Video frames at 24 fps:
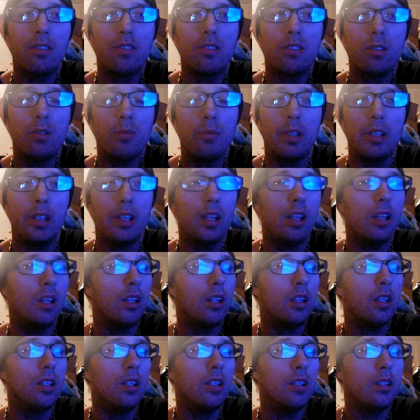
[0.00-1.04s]
told my dad I'm
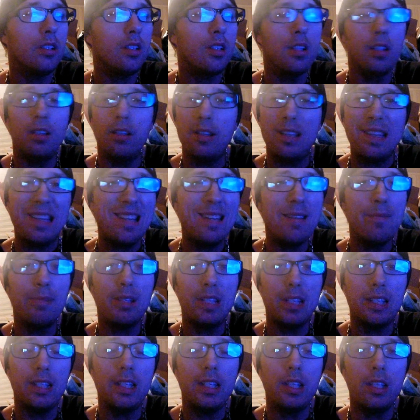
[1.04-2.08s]
gonna tell
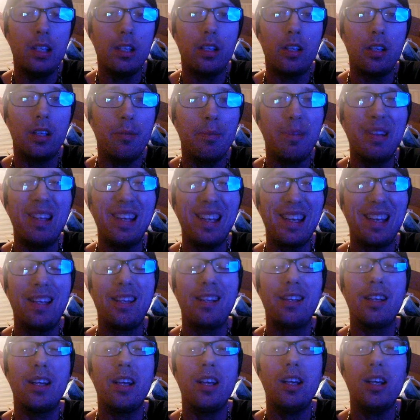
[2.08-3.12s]
MTD it's gonna be like
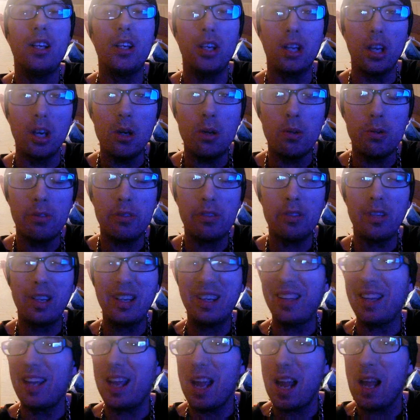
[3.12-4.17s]
a ghost, like
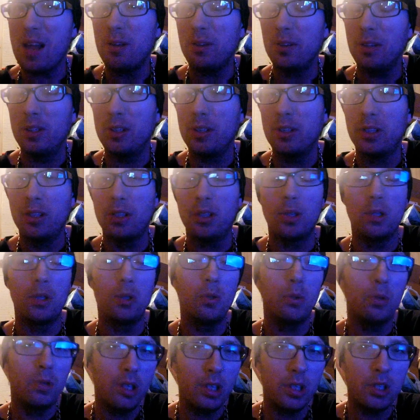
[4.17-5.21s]
an alien, you know,
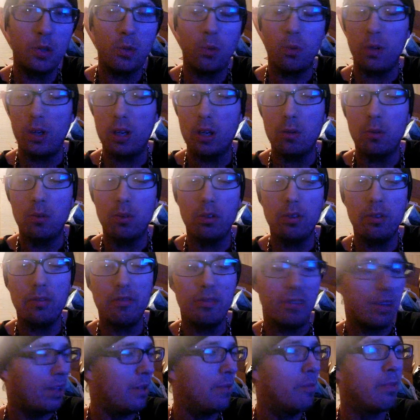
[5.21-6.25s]
witch, werewolf,
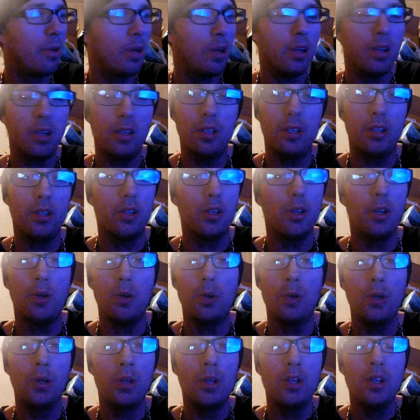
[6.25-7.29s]
vampire, you know,
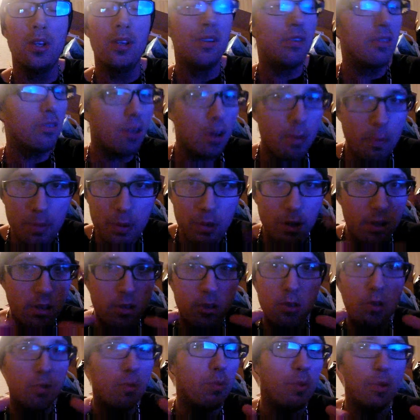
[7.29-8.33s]
something
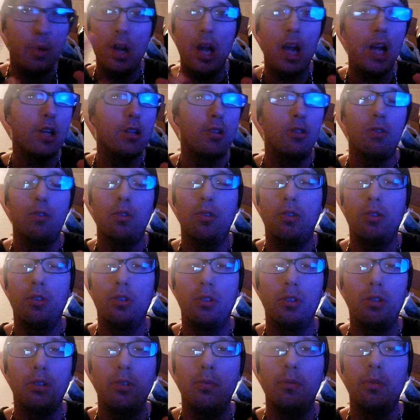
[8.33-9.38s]
supernatural
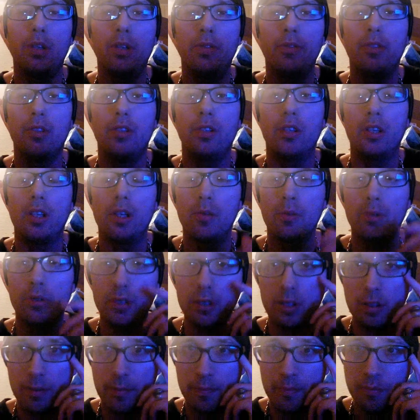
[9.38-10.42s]
above, you know,
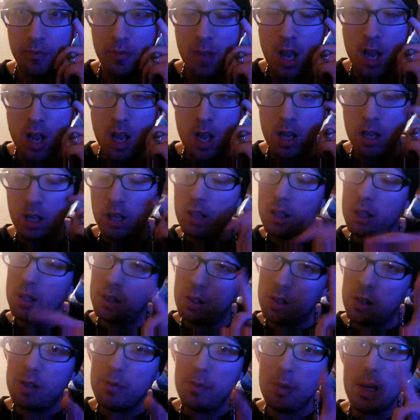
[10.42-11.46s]
do. Um,
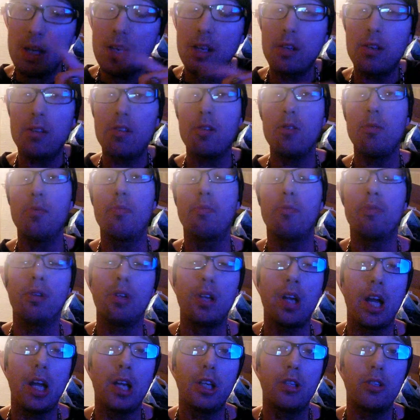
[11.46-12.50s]
speaking of
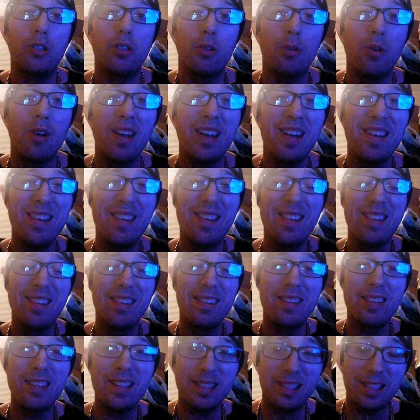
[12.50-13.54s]
supernatural,
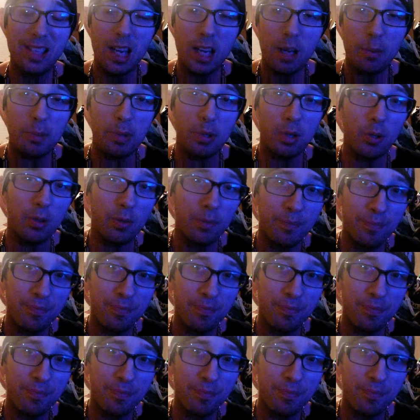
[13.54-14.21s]
CW,